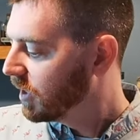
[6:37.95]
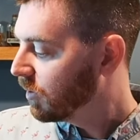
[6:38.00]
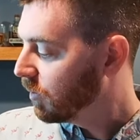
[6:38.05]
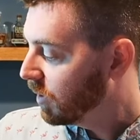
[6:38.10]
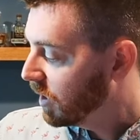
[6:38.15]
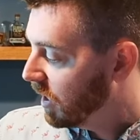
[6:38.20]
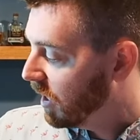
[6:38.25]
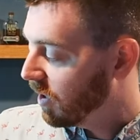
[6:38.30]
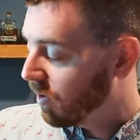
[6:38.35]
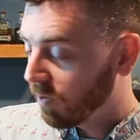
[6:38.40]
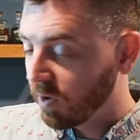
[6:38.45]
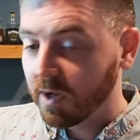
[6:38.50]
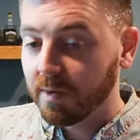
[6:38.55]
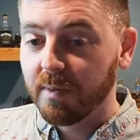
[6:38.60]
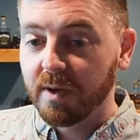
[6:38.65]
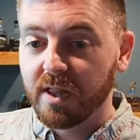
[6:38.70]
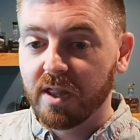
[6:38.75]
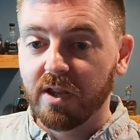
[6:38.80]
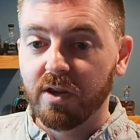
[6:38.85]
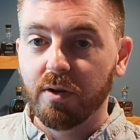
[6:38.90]
So I don't
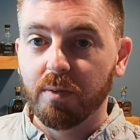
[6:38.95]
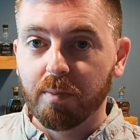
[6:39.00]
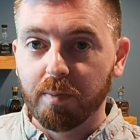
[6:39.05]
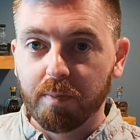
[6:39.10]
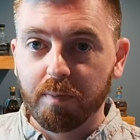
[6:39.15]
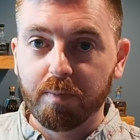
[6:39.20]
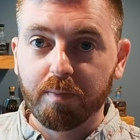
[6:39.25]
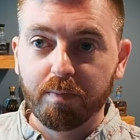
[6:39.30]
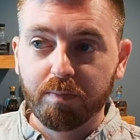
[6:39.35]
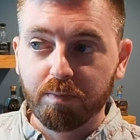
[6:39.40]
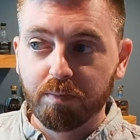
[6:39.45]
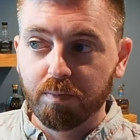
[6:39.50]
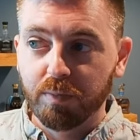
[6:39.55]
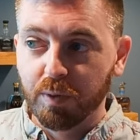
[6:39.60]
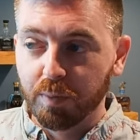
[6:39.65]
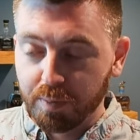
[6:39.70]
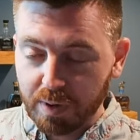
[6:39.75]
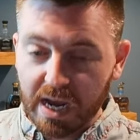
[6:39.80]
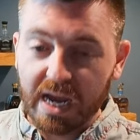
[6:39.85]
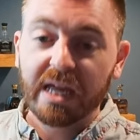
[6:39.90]
recommend that you
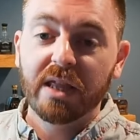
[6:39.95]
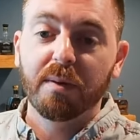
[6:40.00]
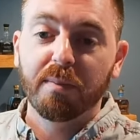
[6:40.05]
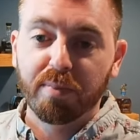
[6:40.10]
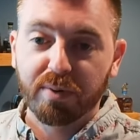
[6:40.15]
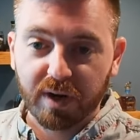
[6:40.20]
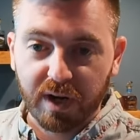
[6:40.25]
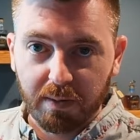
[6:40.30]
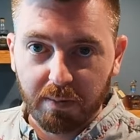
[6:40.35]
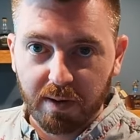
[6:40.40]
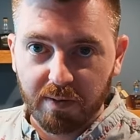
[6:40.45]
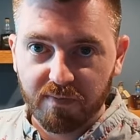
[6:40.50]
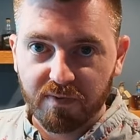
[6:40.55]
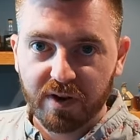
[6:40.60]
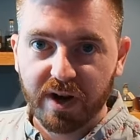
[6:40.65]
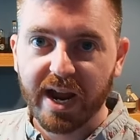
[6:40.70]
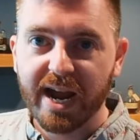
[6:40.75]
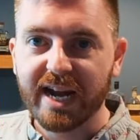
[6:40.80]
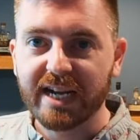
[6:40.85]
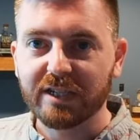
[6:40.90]
pay the premium
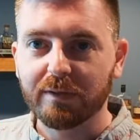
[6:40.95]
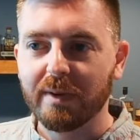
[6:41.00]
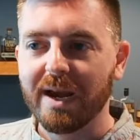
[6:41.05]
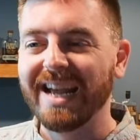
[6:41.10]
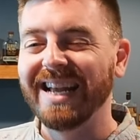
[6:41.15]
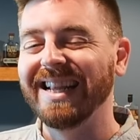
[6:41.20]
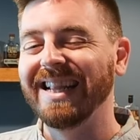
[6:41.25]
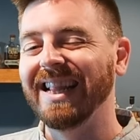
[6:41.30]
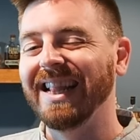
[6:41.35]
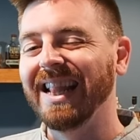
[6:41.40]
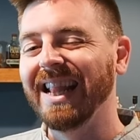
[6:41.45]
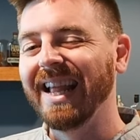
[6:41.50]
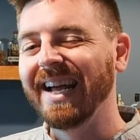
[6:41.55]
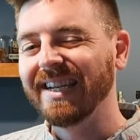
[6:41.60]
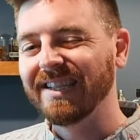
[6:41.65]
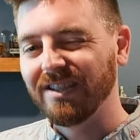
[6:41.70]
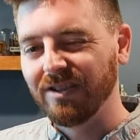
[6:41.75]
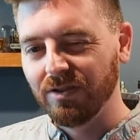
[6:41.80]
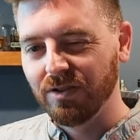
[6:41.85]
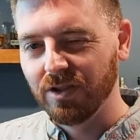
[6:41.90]
for a hazmat
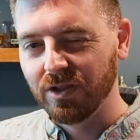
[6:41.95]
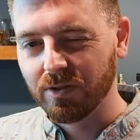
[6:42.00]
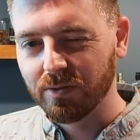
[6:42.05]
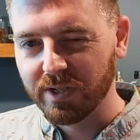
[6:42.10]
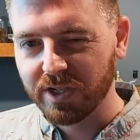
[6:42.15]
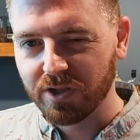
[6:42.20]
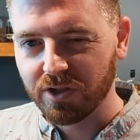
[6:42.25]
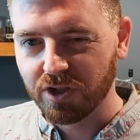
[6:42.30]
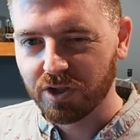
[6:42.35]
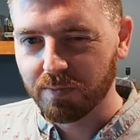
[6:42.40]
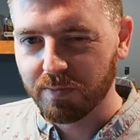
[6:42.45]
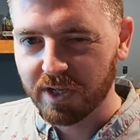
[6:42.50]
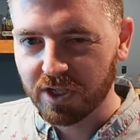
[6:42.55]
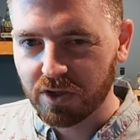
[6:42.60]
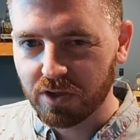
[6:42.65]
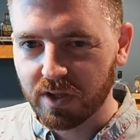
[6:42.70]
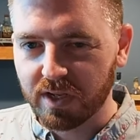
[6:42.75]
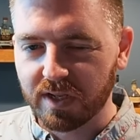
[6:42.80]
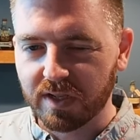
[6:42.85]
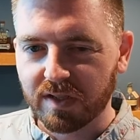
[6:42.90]
unless you do your research and make
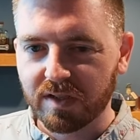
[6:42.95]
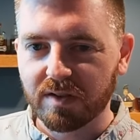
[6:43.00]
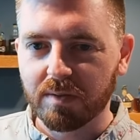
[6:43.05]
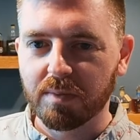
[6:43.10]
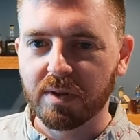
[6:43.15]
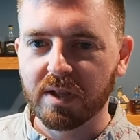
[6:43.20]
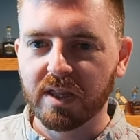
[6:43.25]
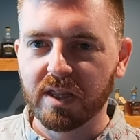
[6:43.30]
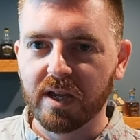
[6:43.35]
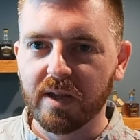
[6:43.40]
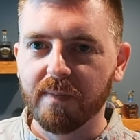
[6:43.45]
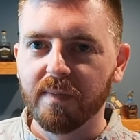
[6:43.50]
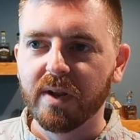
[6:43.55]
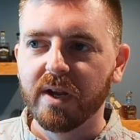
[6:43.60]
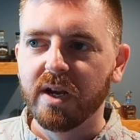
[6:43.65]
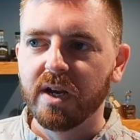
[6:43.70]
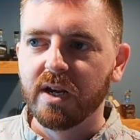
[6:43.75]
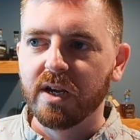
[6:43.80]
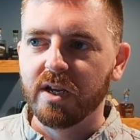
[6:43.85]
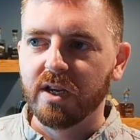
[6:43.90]
sure that it's something that
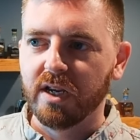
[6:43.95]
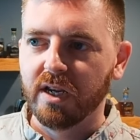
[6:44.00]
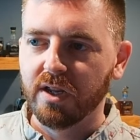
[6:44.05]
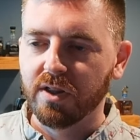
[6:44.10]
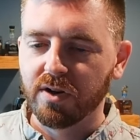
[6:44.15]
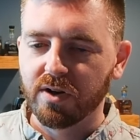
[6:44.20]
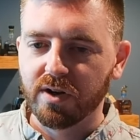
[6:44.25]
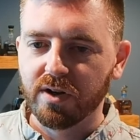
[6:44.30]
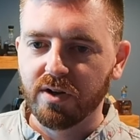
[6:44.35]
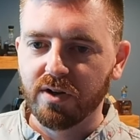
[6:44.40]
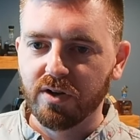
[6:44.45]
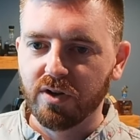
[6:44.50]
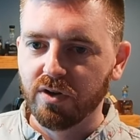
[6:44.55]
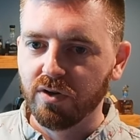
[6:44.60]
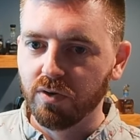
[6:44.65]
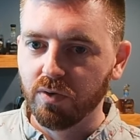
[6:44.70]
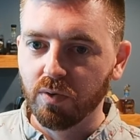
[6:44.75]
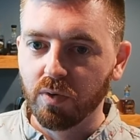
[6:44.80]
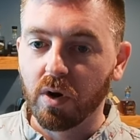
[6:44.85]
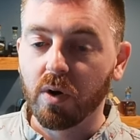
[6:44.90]
either
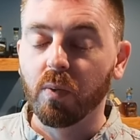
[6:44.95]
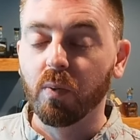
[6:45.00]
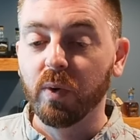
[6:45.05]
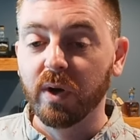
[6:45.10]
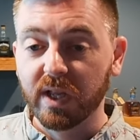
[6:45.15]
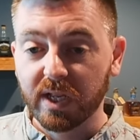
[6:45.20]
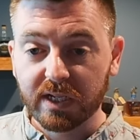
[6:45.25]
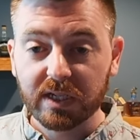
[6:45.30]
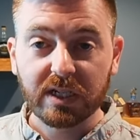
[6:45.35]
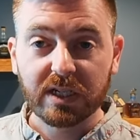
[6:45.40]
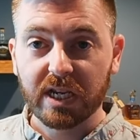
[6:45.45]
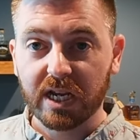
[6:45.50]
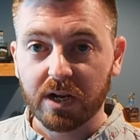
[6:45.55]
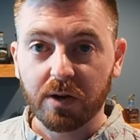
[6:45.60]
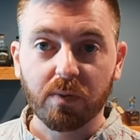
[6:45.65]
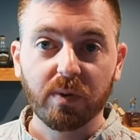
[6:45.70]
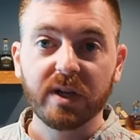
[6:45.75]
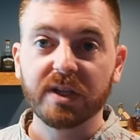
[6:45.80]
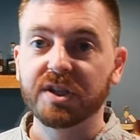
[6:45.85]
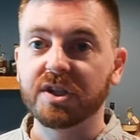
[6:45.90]
you are willing to take a
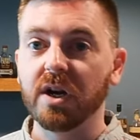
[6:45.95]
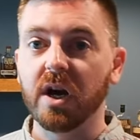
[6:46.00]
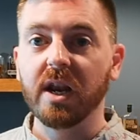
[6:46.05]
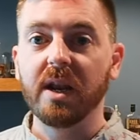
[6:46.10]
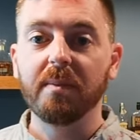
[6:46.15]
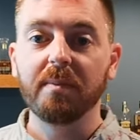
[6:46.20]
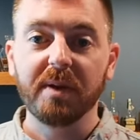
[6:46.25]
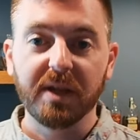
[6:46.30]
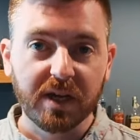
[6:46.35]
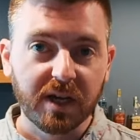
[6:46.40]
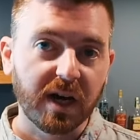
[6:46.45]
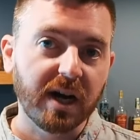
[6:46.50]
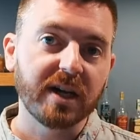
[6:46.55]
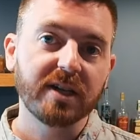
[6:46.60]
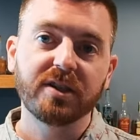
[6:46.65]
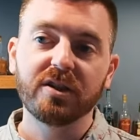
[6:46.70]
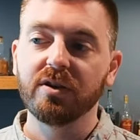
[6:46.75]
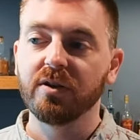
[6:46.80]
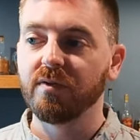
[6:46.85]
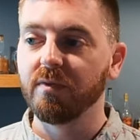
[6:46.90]
risk on it
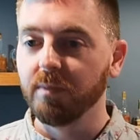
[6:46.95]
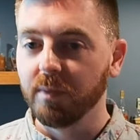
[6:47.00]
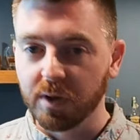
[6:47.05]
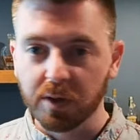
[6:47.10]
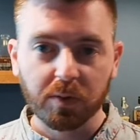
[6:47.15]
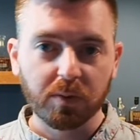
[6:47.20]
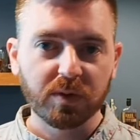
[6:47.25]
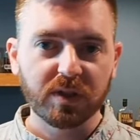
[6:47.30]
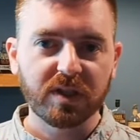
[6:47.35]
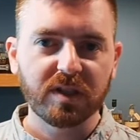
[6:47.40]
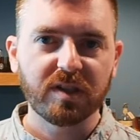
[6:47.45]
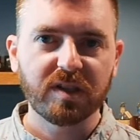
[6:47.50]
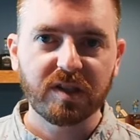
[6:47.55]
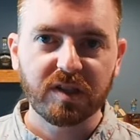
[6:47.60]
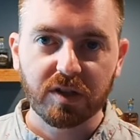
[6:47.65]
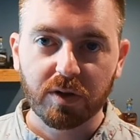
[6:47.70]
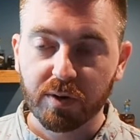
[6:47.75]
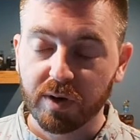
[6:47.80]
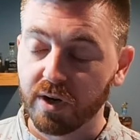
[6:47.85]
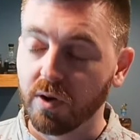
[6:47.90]
because you're familiar with the
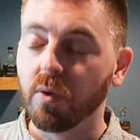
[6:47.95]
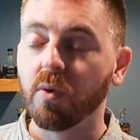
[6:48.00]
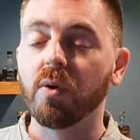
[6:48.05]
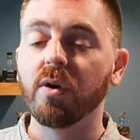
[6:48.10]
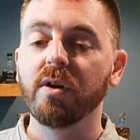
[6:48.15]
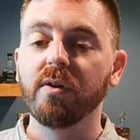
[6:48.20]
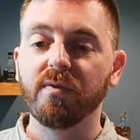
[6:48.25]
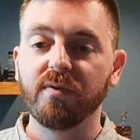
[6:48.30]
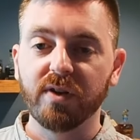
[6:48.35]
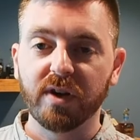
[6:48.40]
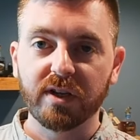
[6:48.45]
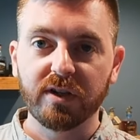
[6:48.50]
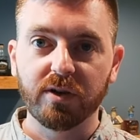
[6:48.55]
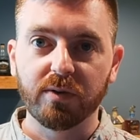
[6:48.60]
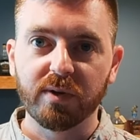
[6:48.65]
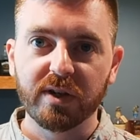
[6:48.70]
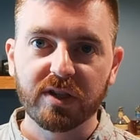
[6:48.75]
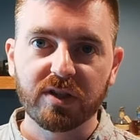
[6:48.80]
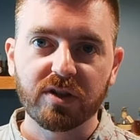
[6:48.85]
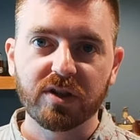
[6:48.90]
distillery, or you've done your
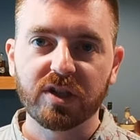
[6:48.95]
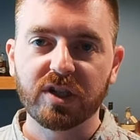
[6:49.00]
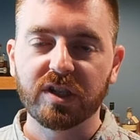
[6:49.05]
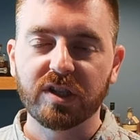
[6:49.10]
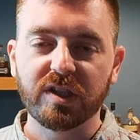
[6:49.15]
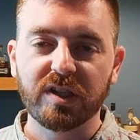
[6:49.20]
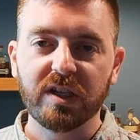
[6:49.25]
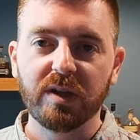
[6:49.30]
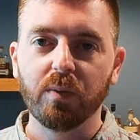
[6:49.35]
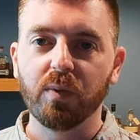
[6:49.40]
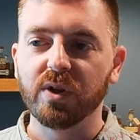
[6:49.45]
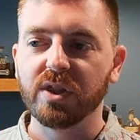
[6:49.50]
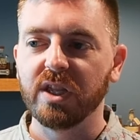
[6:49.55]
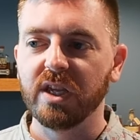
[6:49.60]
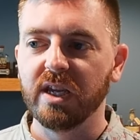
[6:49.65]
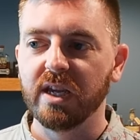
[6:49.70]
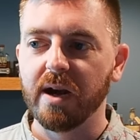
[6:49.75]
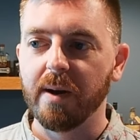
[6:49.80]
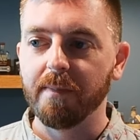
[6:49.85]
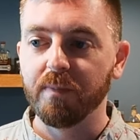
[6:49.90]
research to see what
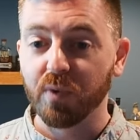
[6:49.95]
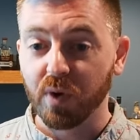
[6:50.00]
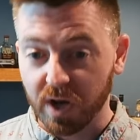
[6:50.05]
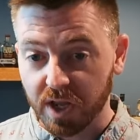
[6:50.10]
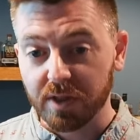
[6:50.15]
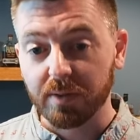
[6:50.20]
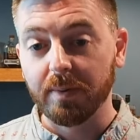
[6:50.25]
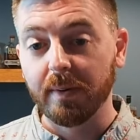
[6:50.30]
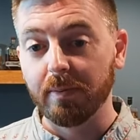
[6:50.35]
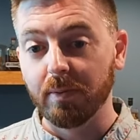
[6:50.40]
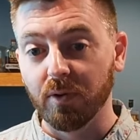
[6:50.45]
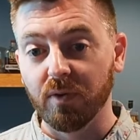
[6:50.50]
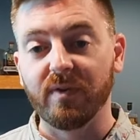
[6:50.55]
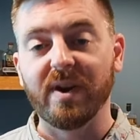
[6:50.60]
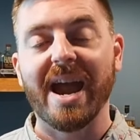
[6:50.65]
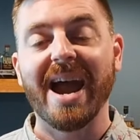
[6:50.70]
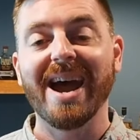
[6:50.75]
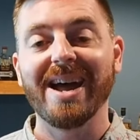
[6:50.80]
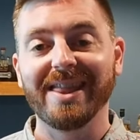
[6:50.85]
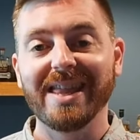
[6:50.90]
the people who've
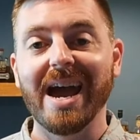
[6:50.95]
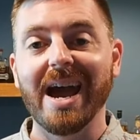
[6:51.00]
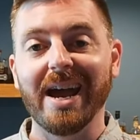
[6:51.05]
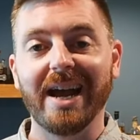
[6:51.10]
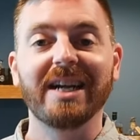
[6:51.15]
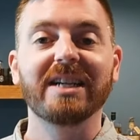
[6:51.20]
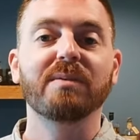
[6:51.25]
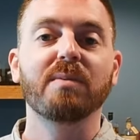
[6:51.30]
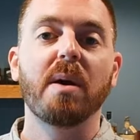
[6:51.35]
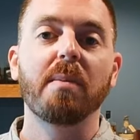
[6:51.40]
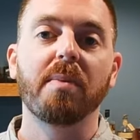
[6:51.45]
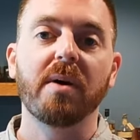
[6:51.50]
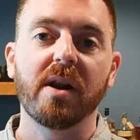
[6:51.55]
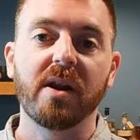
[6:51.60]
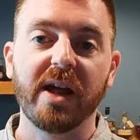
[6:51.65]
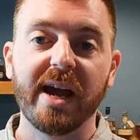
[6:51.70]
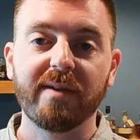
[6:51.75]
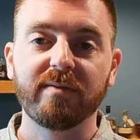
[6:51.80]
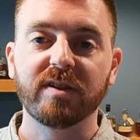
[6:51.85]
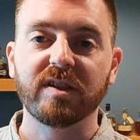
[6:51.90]
had that hazmat
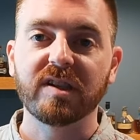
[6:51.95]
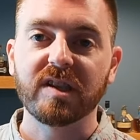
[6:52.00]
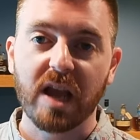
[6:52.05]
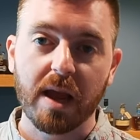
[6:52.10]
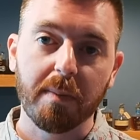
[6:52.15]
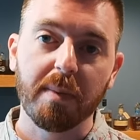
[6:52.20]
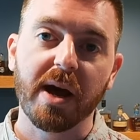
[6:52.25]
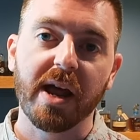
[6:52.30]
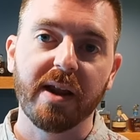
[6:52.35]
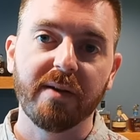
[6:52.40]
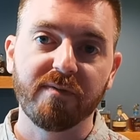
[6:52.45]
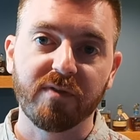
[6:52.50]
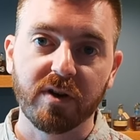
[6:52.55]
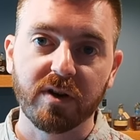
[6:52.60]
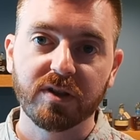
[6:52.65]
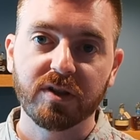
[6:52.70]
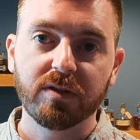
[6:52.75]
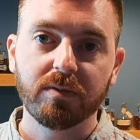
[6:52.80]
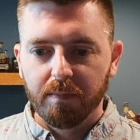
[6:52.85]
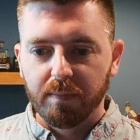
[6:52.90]
bottle have to say about it
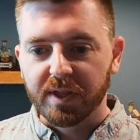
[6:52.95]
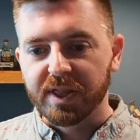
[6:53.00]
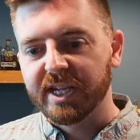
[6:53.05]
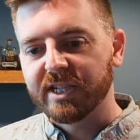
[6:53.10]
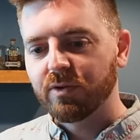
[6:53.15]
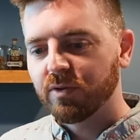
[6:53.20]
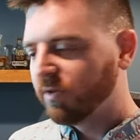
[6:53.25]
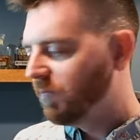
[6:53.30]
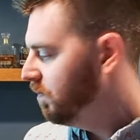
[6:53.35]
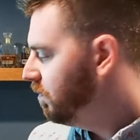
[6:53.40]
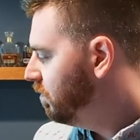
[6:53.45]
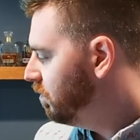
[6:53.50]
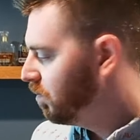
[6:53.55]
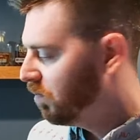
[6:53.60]
first. But this one,